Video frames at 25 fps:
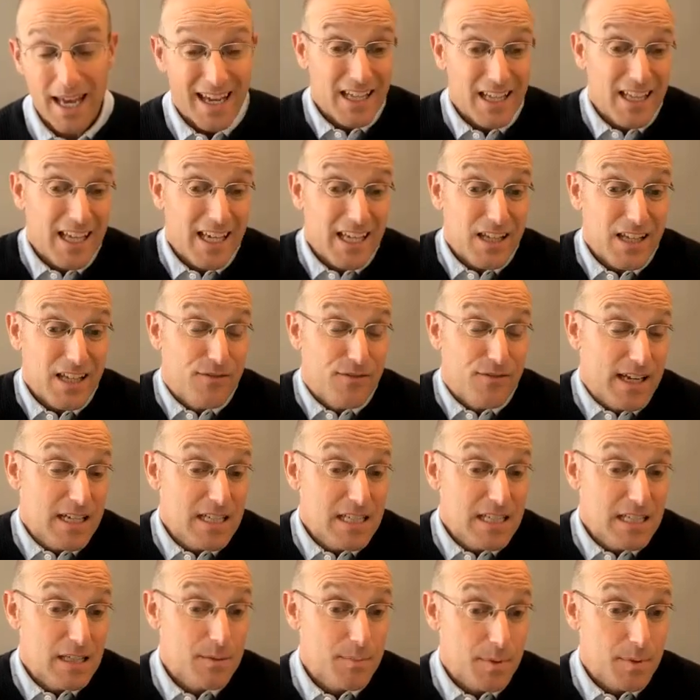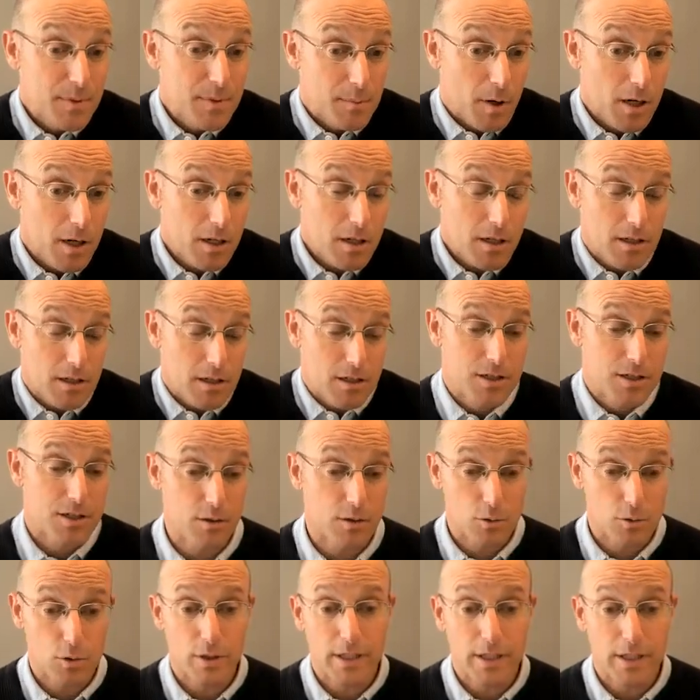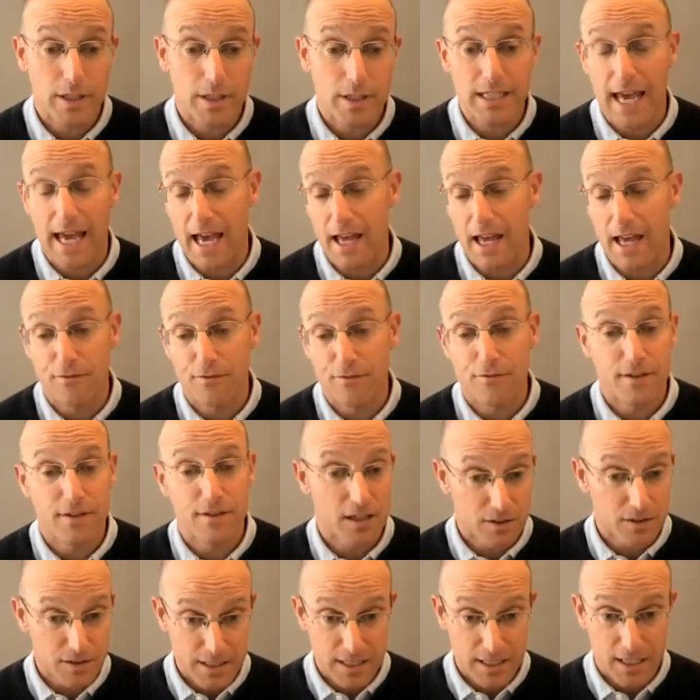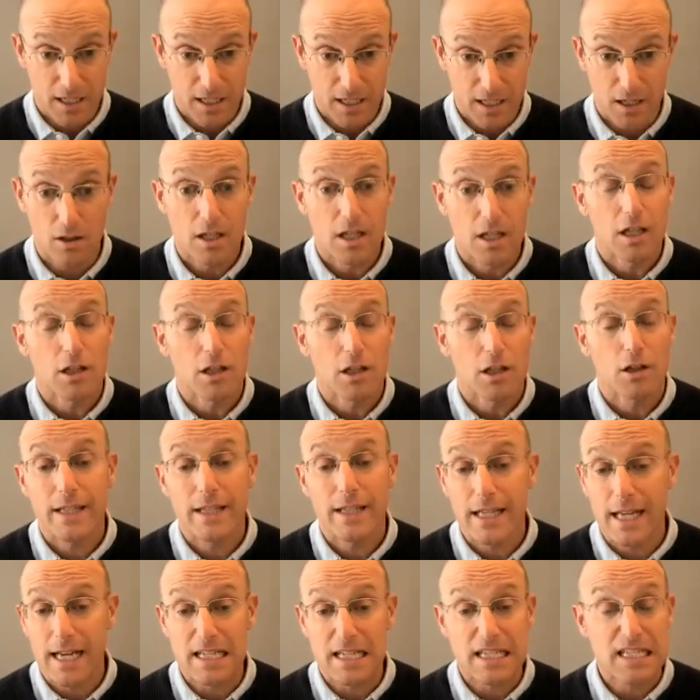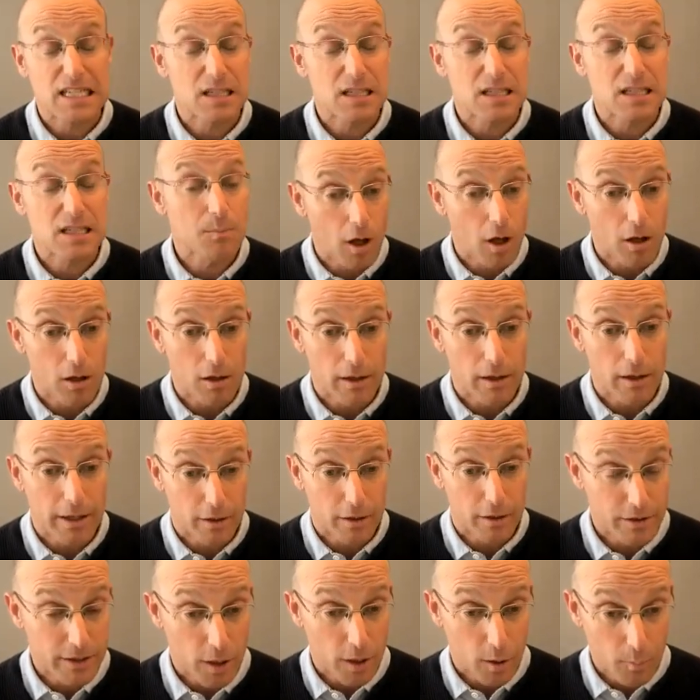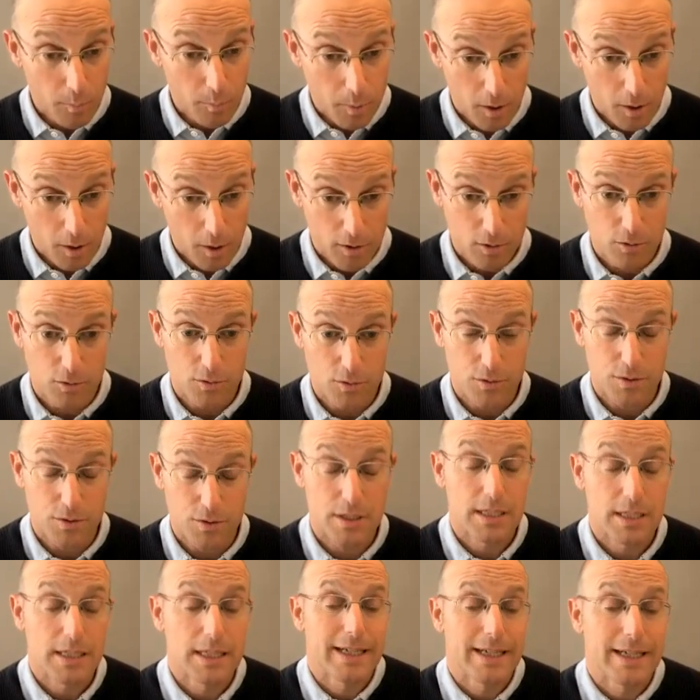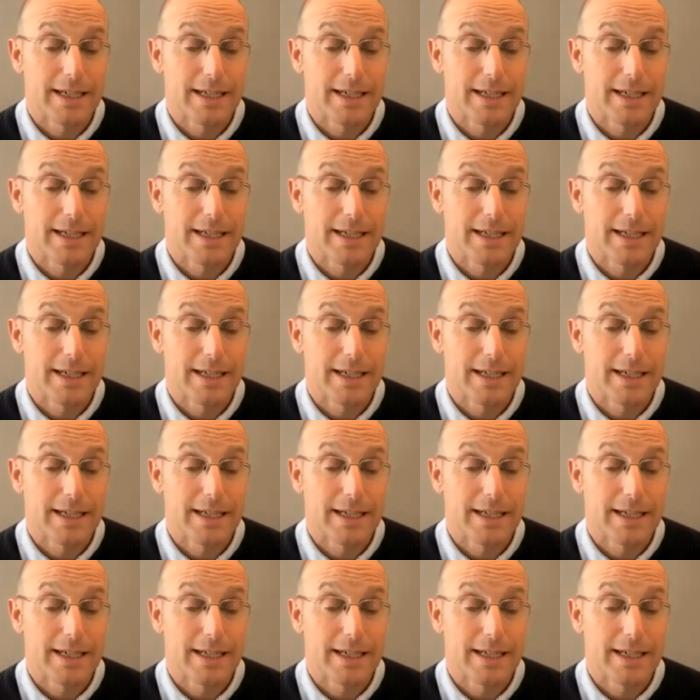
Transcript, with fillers: And I like advanced lipid markers, you know, looking at VLDL, looking at small LDL particles.